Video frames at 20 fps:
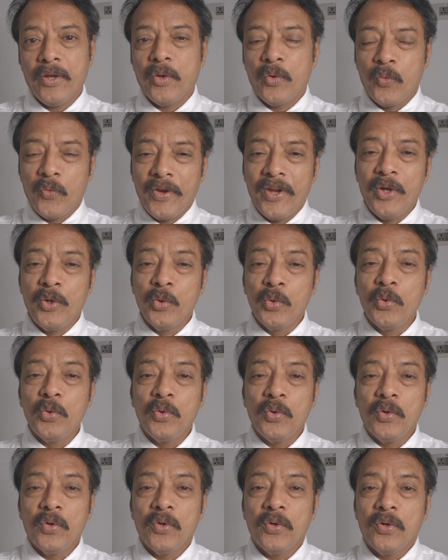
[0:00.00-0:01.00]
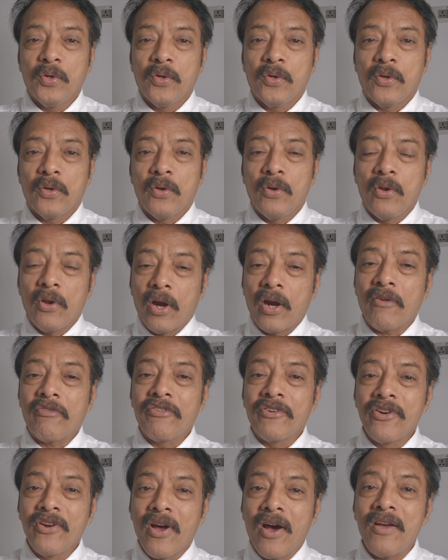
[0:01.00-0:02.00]
We do a lot
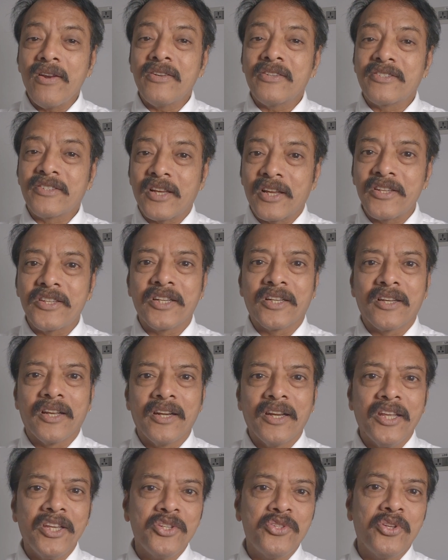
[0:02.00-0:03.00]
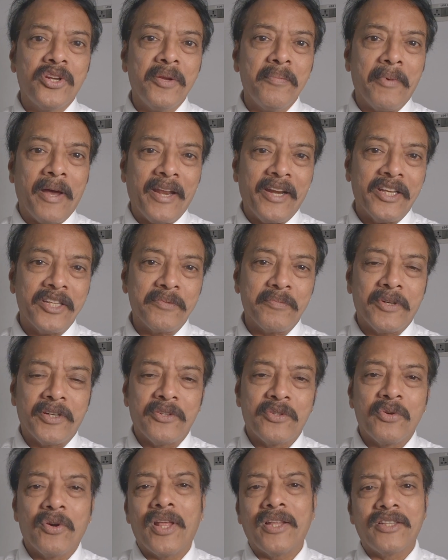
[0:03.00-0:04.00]
of non-surgical injury
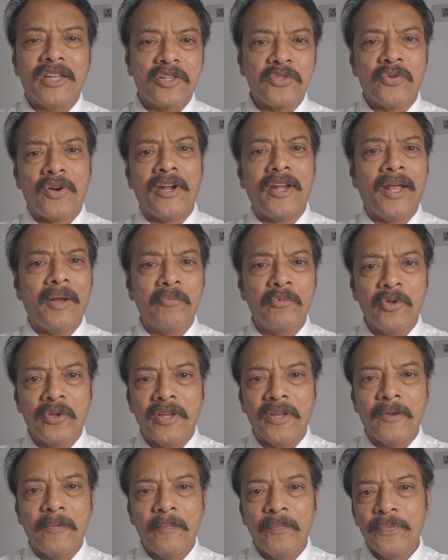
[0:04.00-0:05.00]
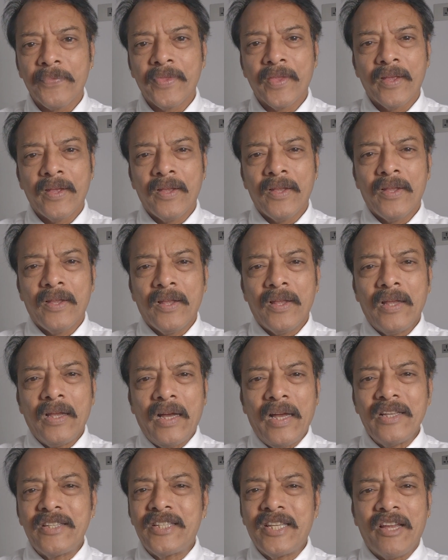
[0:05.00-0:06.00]
management. Today that's what I am doing.
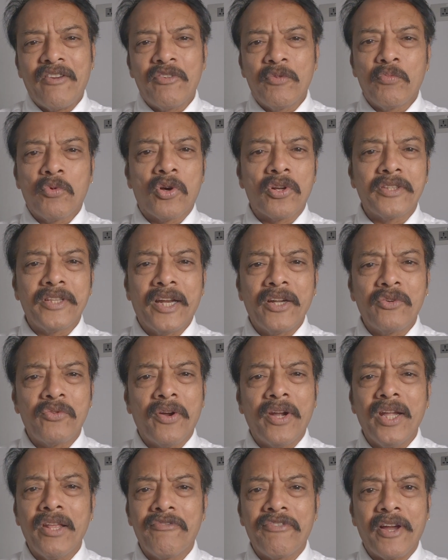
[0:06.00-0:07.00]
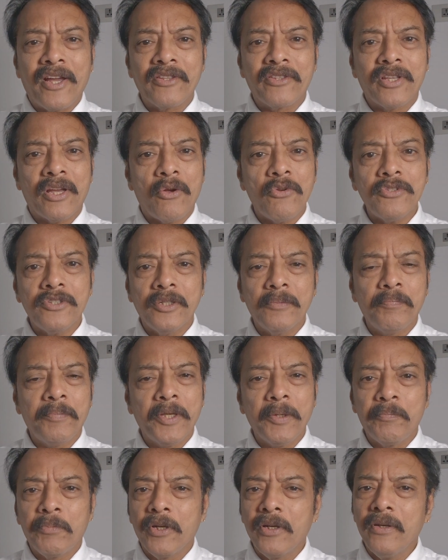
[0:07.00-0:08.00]
I saved more than 25,000
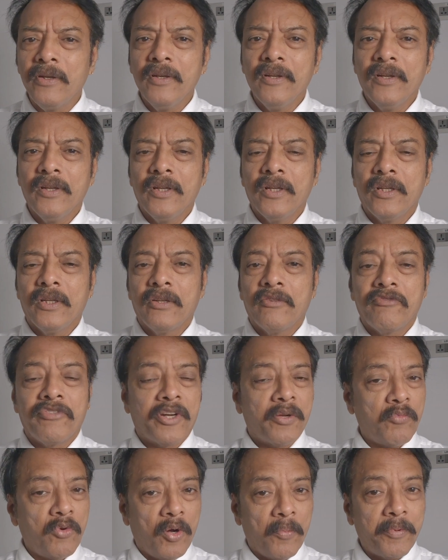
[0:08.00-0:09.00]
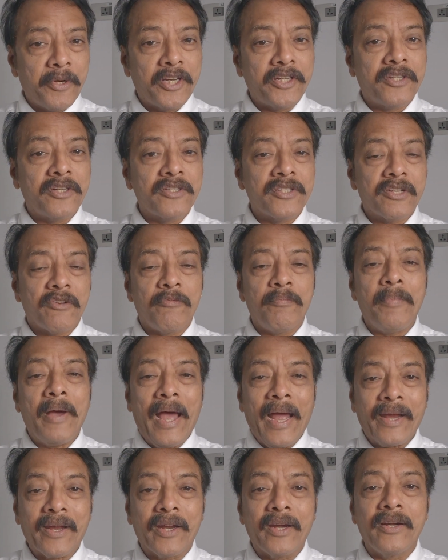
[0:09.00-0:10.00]
people from operations of
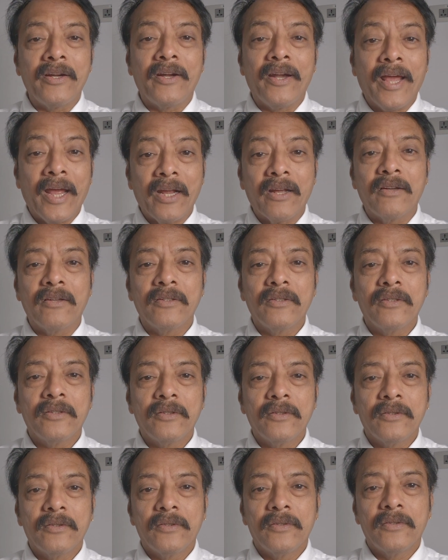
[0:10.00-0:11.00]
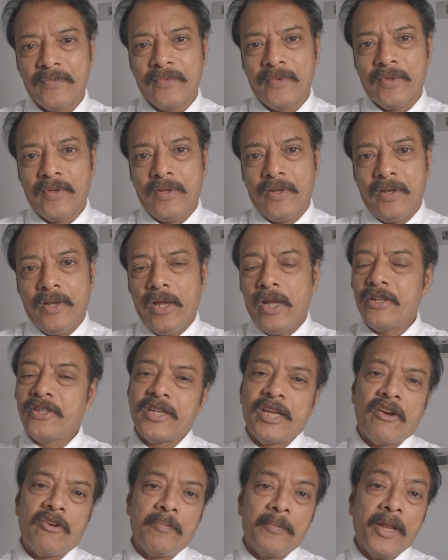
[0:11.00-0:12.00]
back and neck and
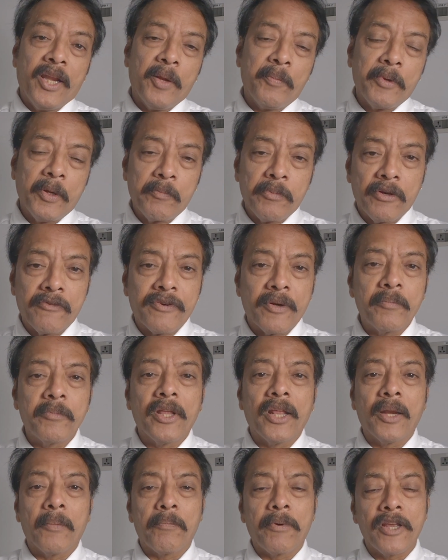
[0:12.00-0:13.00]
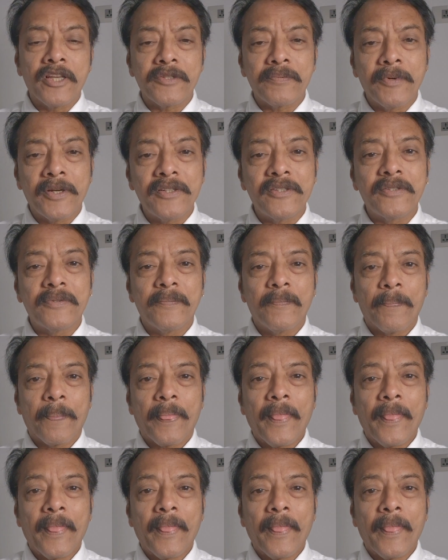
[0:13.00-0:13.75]
saved many people from knee replacements.